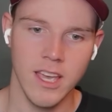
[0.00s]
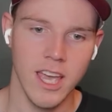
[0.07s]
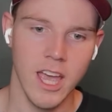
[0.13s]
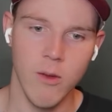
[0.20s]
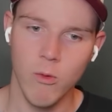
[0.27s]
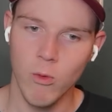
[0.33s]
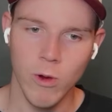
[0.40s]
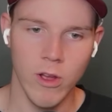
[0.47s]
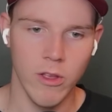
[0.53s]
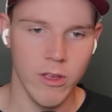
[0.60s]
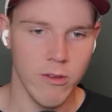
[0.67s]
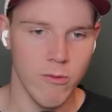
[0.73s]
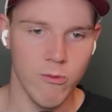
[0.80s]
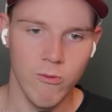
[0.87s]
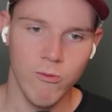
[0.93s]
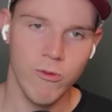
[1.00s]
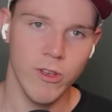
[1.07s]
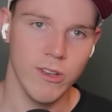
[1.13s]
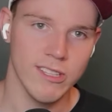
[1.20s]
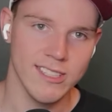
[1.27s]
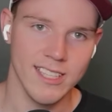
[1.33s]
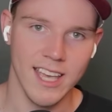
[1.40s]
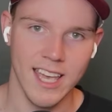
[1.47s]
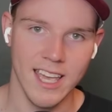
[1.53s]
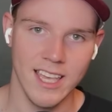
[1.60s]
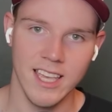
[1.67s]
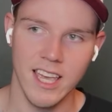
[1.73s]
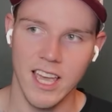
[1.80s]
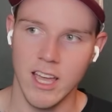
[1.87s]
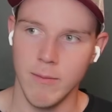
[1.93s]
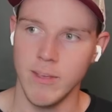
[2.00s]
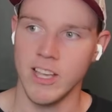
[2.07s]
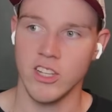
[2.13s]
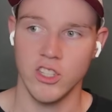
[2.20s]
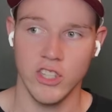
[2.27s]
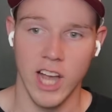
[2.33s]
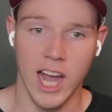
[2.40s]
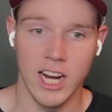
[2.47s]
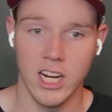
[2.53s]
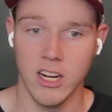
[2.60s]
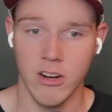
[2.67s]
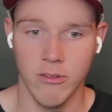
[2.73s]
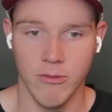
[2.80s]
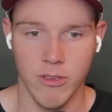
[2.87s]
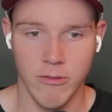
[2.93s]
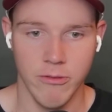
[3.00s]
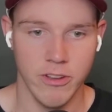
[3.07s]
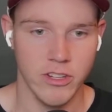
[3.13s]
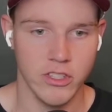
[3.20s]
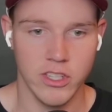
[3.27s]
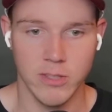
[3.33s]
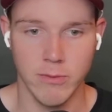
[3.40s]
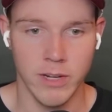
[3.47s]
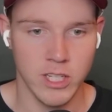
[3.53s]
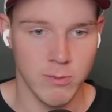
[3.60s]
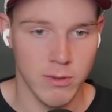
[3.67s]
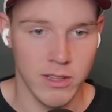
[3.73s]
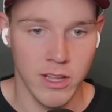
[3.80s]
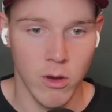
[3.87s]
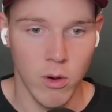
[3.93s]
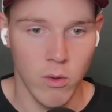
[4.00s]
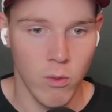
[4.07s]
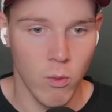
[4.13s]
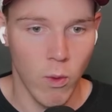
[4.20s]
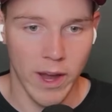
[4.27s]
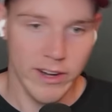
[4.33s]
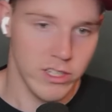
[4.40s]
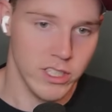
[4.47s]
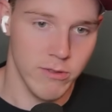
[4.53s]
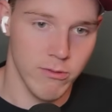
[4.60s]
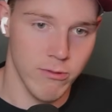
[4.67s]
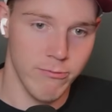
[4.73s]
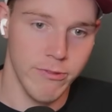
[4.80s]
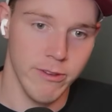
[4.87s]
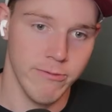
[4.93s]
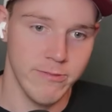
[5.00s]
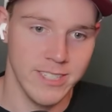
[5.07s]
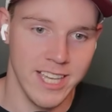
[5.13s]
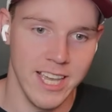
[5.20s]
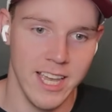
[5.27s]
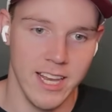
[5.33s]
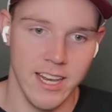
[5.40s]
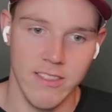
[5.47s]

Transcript: it really feels like it'd be a shocker if he finishes much below wide receiver 15,